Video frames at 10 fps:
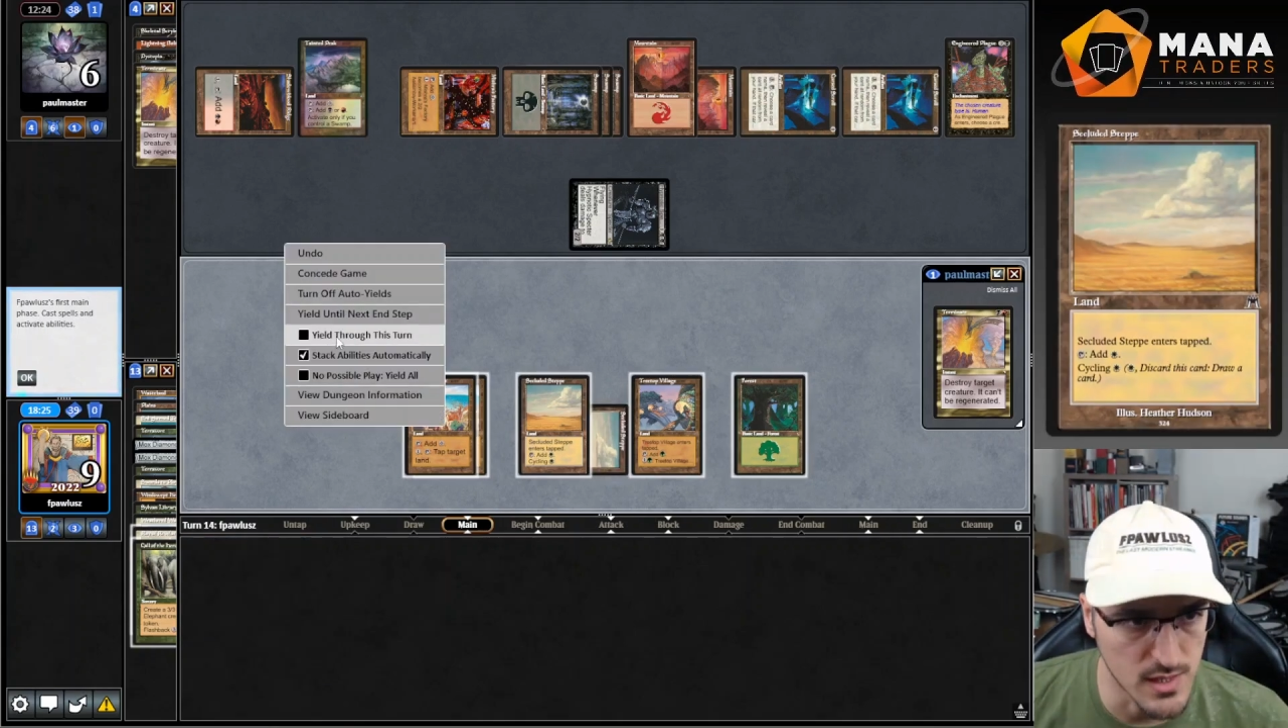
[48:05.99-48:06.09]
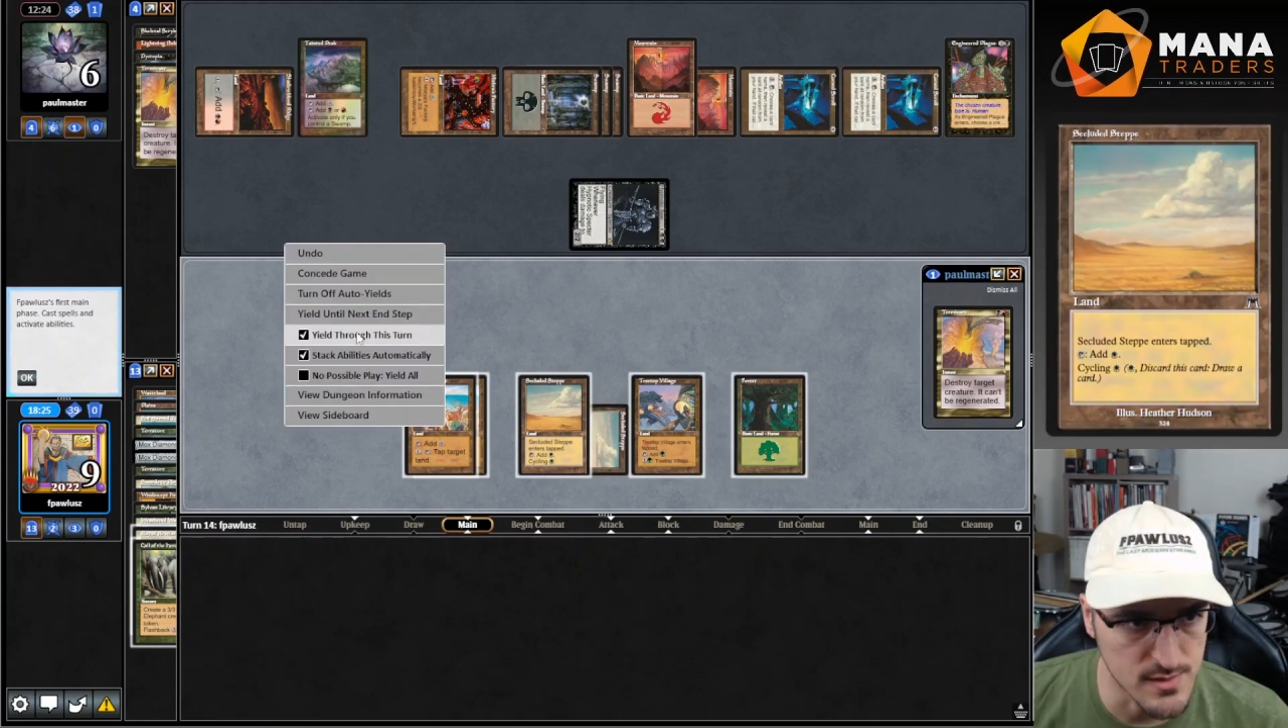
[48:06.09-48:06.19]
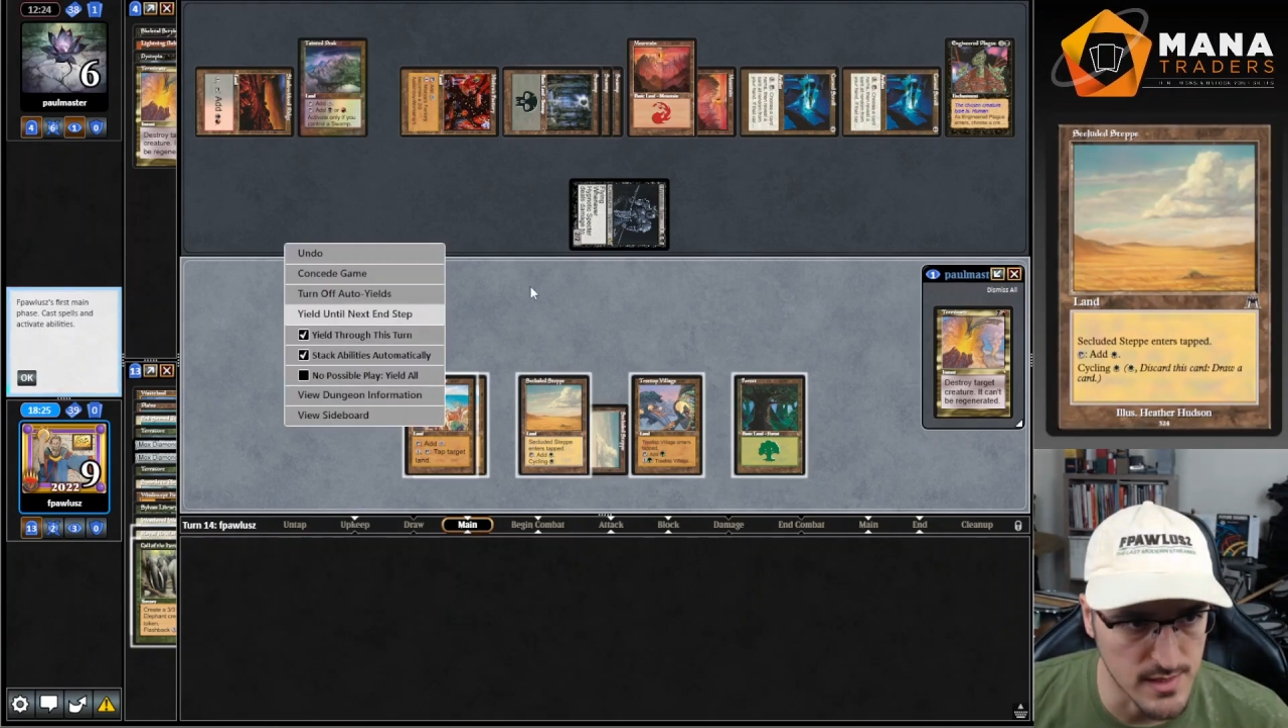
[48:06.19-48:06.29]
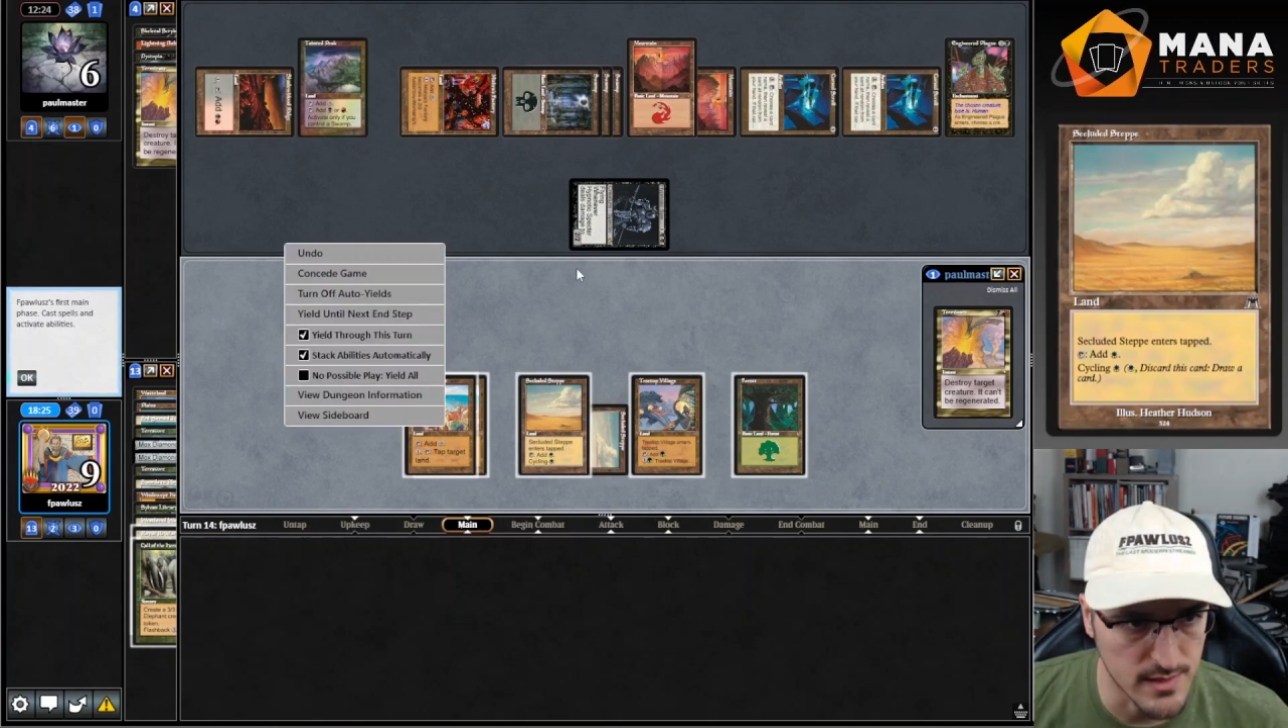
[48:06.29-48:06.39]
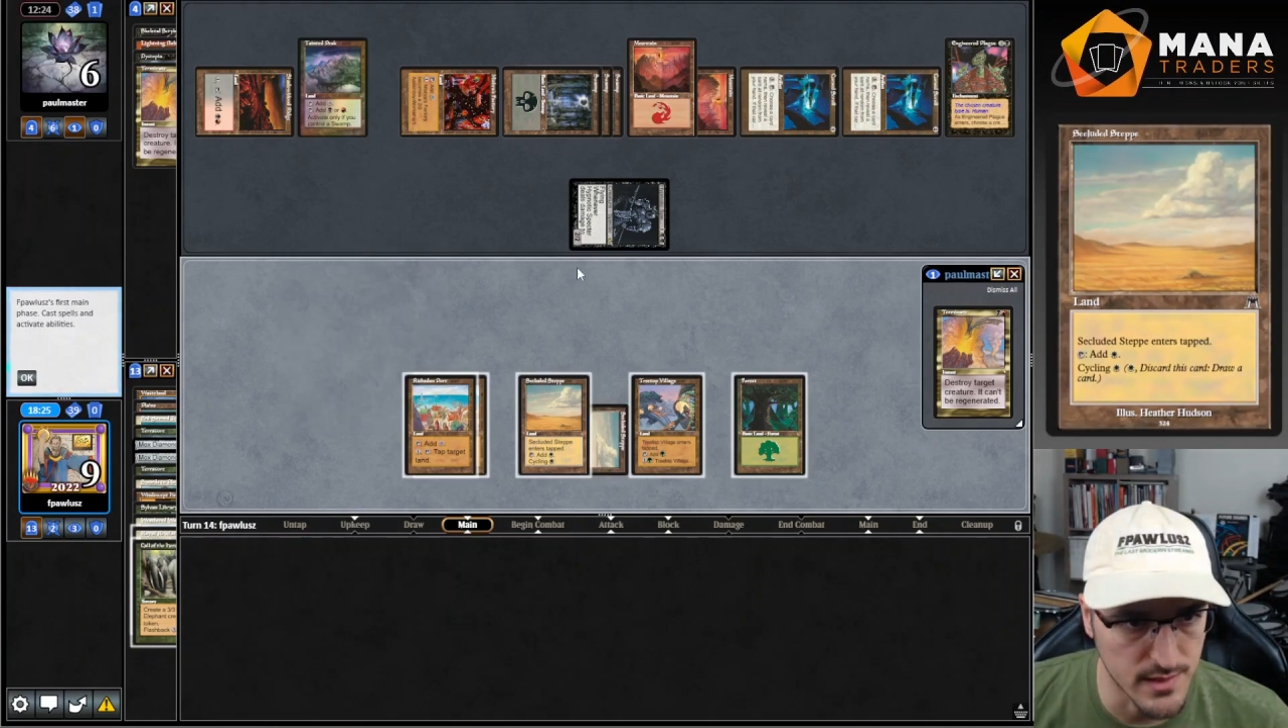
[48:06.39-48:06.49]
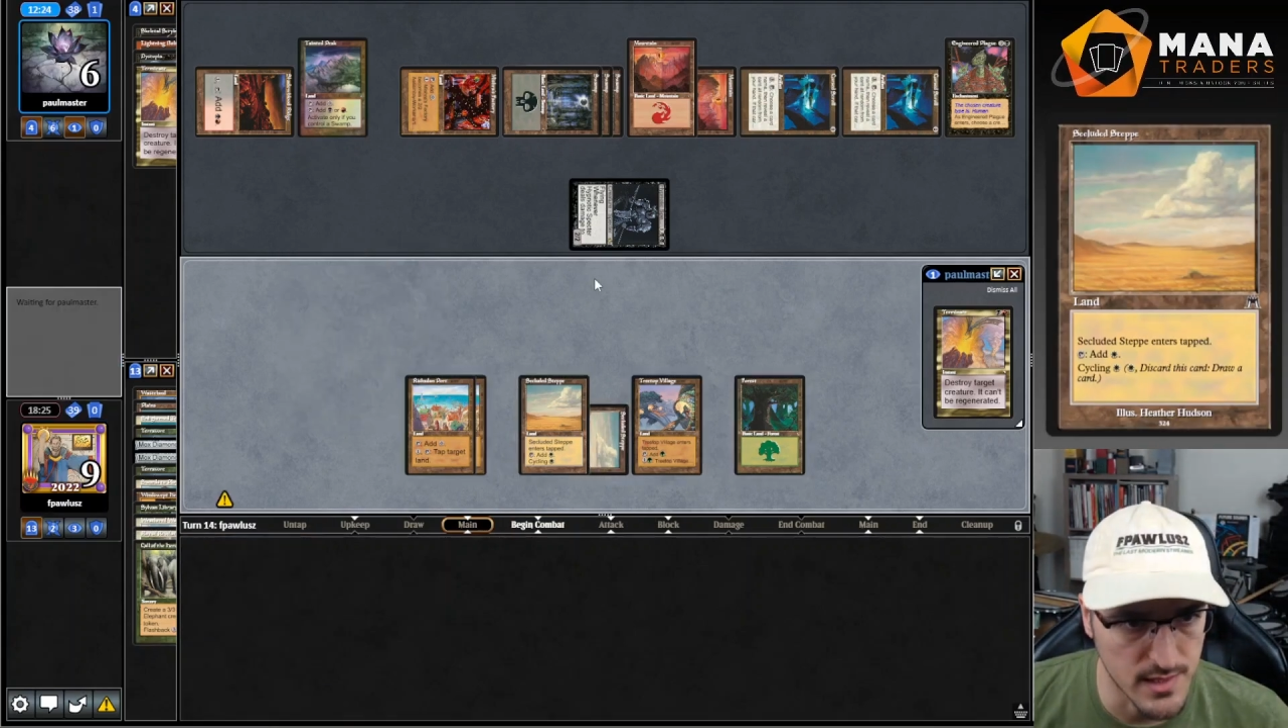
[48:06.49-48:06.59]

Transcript: exactly